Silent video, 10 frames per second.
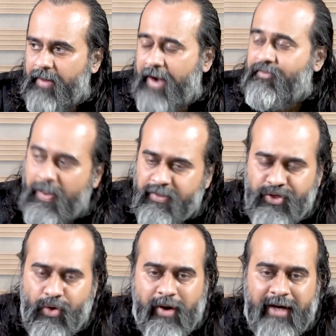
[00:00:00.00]
And why must
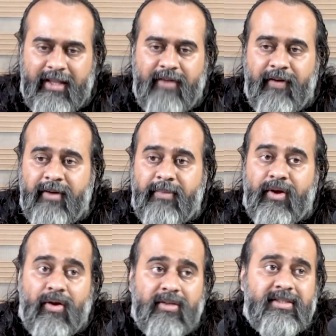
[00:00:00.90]
you look at the effect?
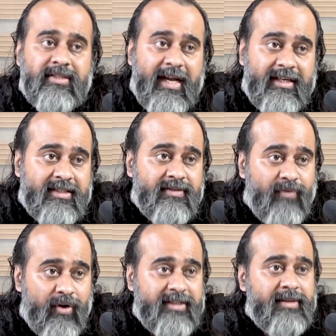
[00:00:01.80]
Because that's
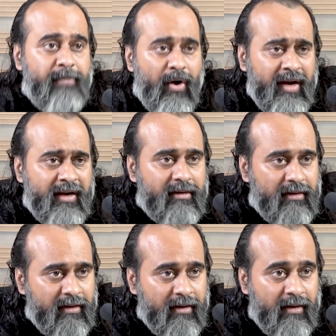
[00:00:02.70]
what is important.
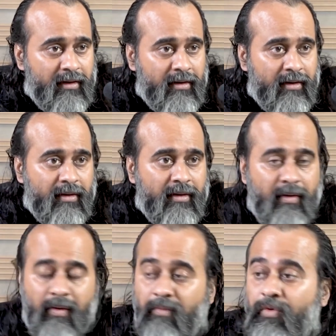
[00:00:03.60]

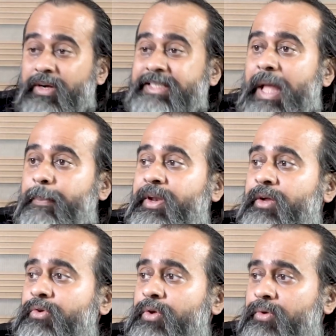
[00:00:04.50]
What is
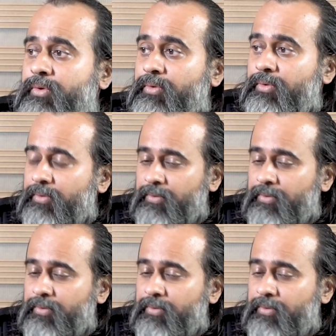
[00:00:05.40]
happening to you?